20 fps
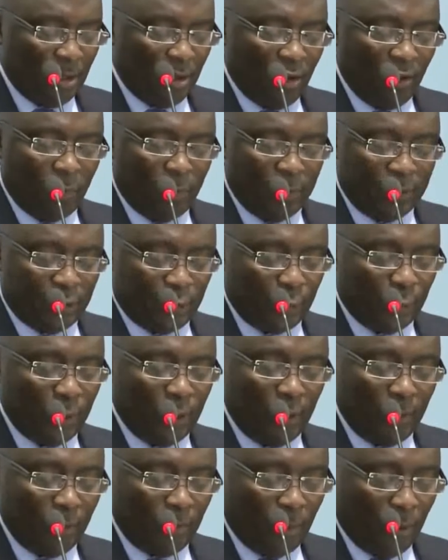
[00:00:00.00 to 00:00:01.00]
of
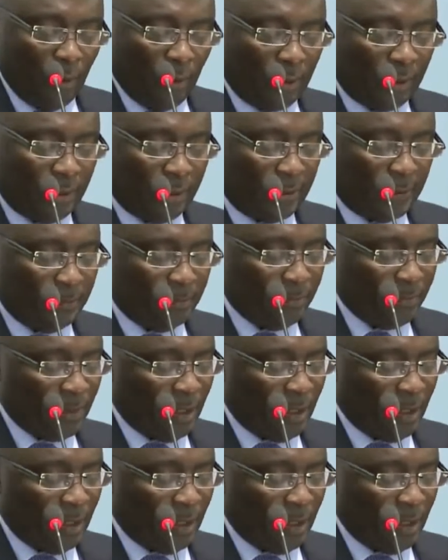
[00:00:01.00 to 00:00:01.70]
petroleum blocks